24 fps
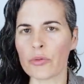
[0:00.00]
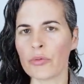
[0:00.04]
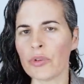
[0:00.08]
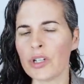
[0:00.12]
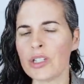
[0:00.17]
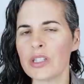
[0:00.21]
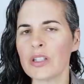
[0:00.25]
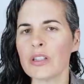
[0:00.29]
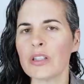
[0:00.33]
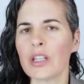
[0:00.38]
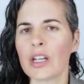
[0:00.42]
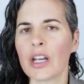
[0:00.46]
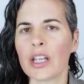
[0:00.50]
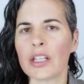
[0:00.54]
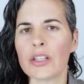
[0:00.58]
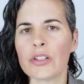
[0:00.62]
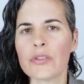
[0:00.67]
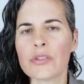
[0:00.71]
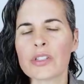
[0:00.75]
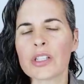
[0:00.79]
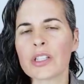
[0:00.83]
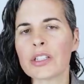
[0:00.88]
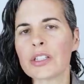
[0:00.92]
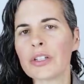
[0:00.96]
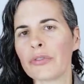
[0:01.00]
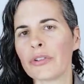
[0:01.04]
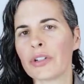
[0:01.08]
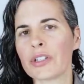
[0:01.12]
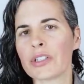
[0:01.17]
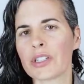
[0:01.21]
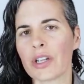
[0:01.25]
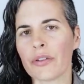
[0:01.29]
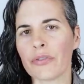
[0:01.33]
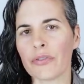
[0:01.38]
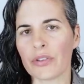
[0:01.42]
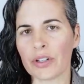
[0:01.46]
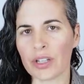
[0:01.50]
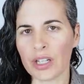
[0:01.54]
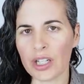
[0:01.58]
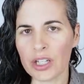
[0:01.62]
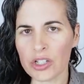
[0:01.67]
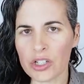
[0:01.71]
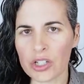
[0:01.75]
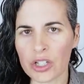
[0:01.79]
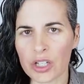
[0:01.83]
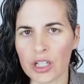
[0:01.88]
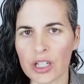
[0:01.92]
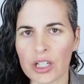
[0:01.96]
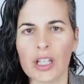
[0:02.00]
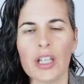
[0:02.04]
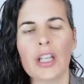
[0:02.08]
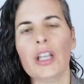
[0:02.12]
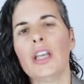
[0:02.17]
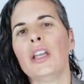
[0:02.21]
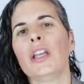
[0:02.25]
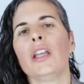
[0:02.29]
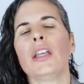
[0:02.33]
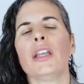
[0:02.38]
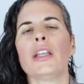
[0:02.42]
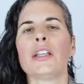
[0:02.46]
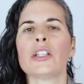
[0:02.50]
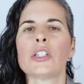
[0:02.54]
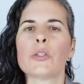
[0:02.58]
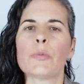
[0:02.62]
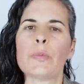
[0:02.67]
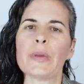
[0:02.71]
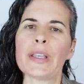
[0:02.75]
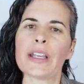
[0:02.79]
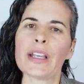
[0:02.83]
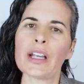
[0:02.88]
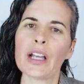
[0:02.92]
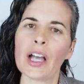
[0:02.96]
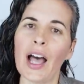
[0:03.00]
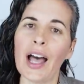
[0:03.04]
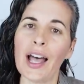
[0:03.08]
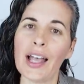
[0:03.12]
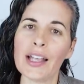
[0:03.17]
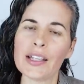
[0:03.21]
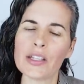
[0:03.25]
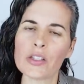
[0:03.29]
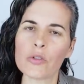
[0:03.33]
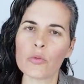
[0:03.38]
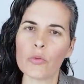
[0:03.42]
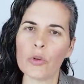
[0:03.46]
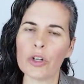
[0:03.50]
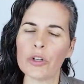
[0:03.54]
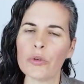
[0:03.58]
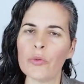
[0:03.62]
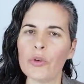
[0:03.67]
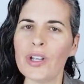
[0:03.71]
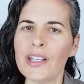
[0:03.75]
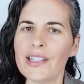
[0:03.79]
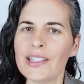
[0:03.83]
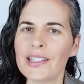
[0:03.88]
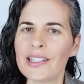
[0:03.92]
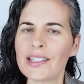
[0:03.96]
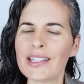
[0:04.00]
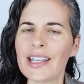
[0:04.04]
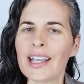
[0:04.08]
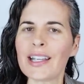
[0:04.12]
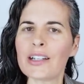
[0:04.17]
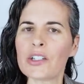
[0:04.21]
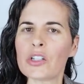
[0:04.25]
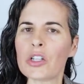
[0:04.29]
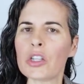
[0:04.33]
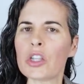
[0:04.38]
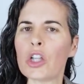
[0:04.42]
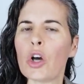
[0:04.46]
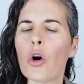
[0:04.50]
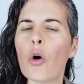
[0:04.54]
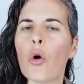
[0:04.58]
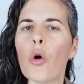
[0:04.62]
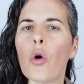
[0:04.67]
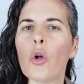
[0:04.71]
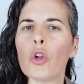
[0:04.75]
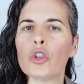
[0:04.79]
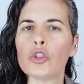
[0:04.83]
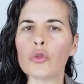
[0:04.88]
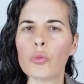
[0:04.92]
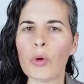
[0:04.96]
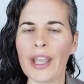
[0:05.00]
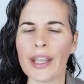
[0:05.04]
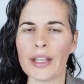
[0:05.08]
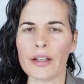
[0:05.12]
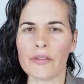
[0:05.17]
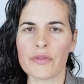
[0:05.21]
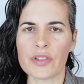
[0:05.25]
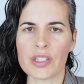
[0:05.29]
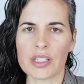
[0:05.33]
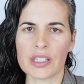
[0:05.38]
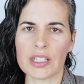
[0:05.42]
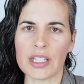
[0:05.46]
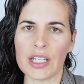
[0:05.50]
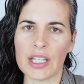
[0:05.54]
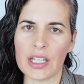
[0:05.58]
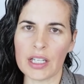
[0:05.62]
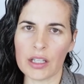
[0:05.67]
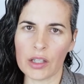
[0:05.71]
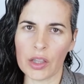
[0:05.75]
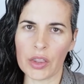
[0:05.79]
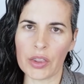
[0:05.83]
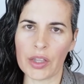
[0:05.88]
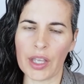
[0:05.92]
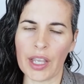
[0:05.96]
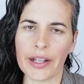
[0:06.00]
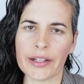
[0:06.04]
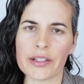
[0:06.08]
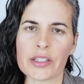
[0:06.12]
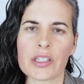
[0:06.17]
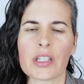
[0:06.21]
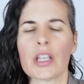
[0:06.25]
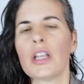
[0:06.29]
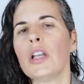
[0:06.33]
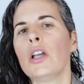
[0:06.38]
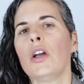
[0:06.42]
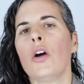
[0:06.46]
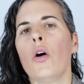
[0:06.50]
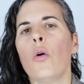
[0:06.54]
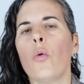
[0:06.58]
The reason that I use a different definition is because when we stick to the old way of seeing things,